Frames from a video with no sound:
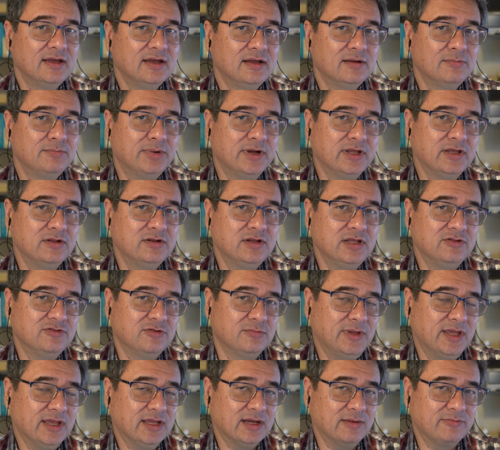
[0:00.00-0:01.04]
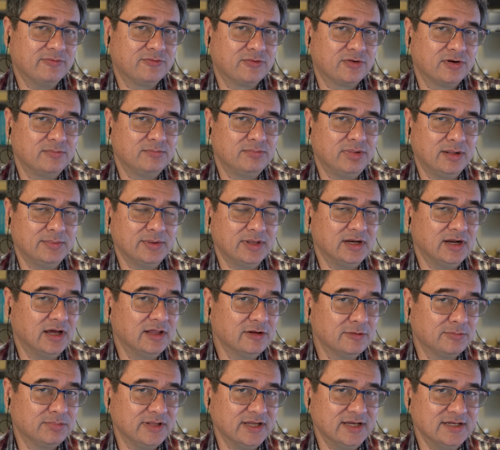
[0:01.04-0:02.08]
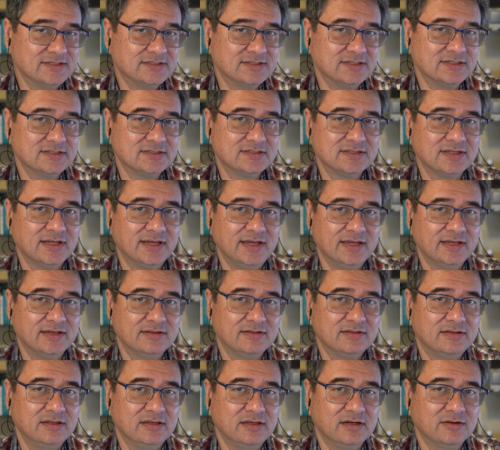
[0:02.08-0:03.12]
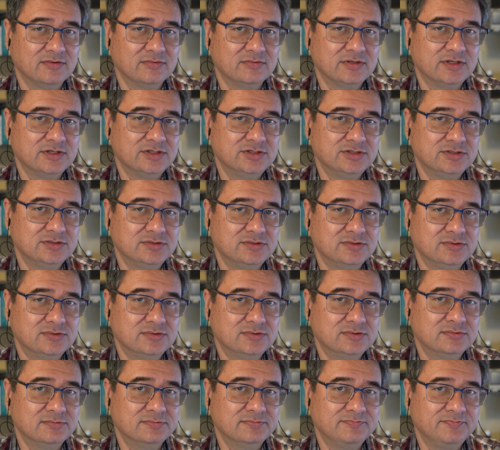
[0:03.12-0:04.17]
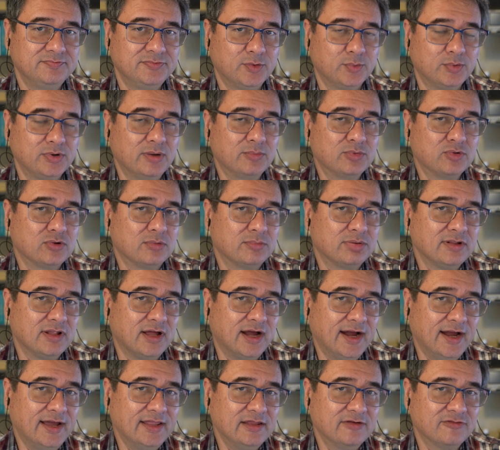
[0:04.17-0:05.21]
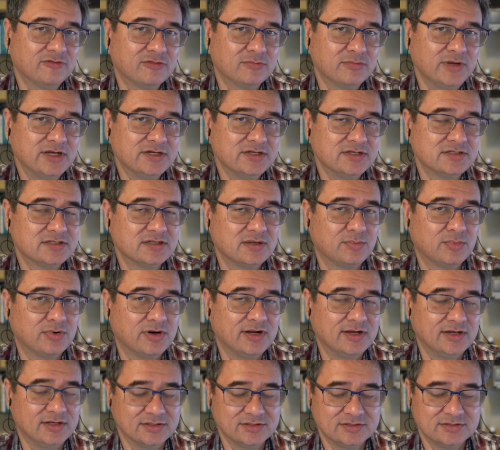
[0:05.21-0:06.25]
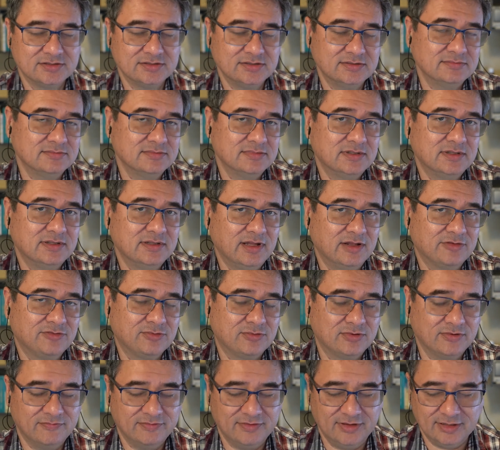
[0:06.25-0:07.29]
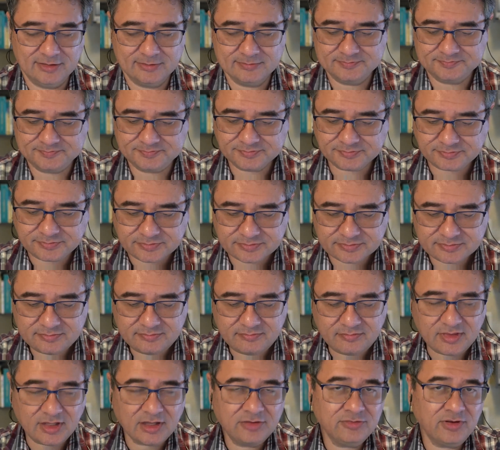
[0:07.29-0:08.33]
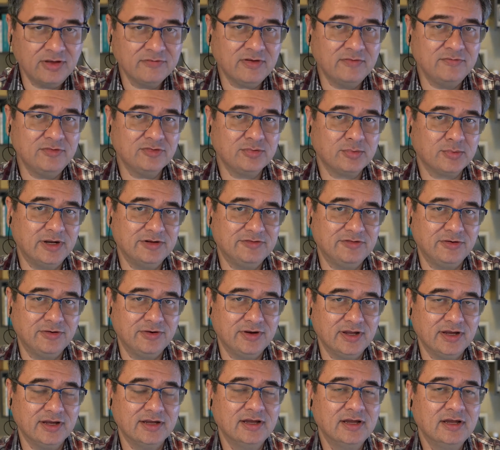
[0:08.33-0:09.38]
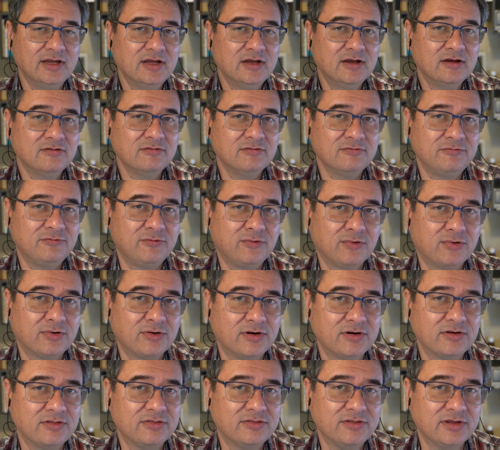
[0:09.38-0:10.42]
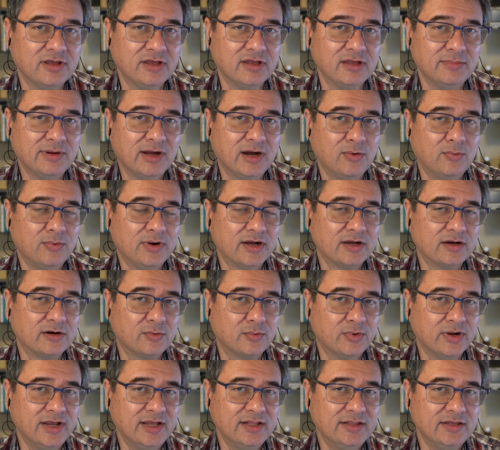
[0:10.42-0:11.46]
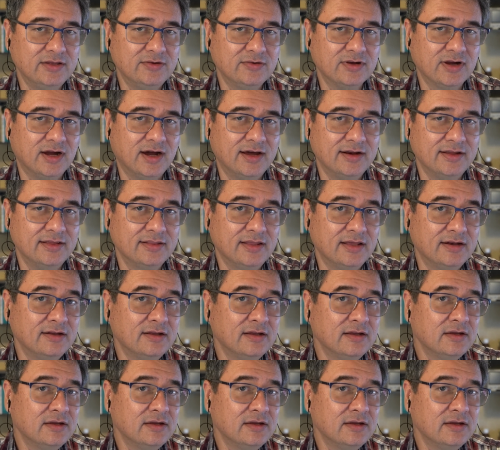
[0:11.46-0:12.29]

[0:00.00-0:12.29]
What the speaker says: but you need to make up for it probably in other places, like, were you able to apply the information somewhere else, sort of thing. So I've given you some criteria for thinking about what grade you got, and then